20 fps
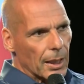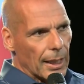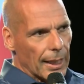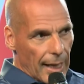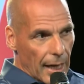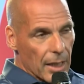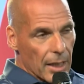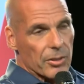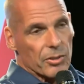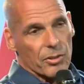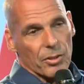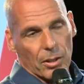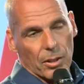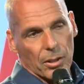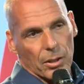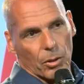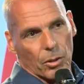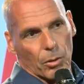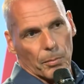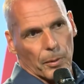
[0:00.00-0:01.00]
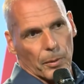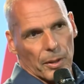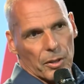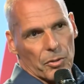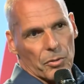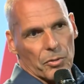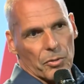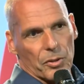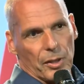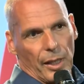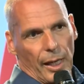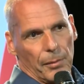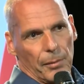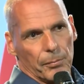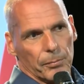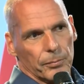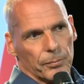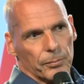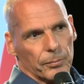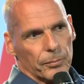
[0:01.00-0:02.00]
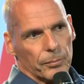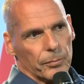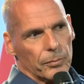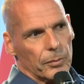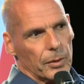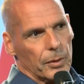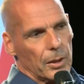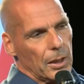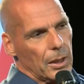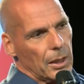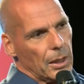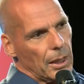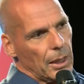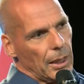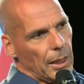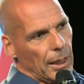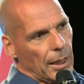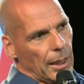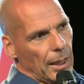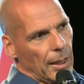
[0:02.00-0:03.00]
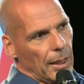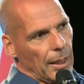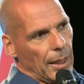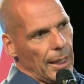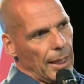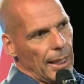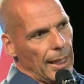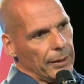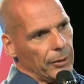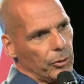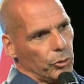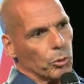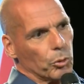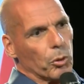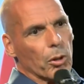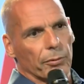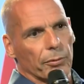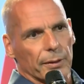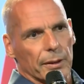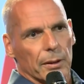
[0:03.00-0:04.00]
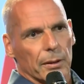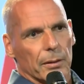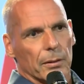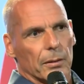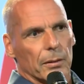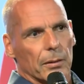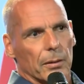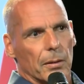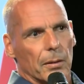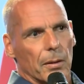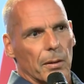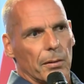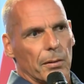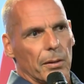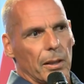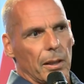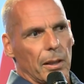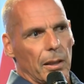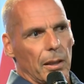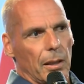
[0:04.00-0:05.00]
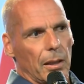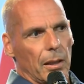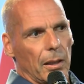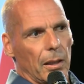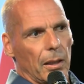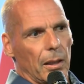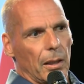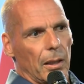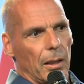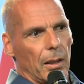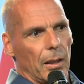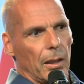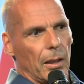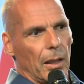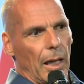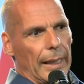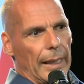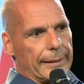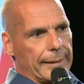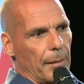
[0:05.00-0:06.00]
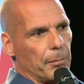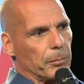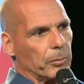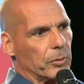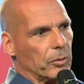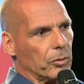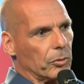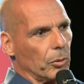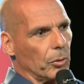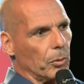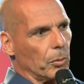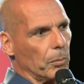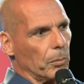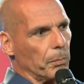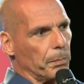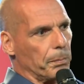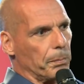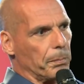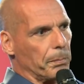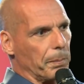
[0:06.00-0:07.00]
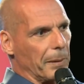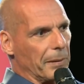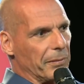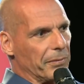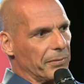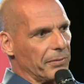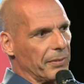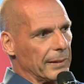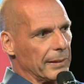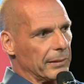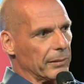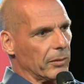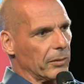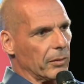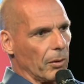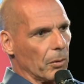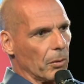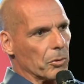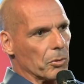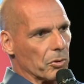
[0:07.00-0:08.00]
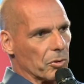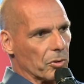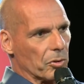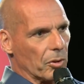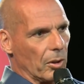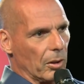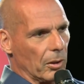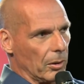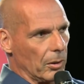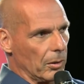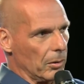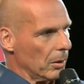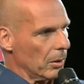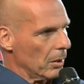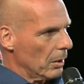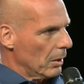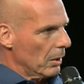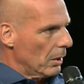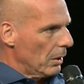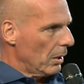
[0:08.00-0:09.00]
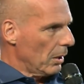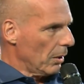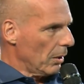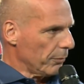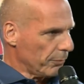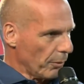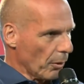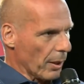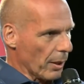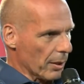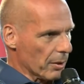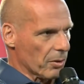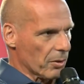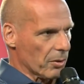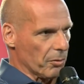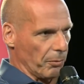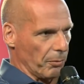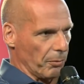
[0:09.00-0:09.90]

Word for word: Large corporations came uh, and took over the attempt to prevent those uh, forests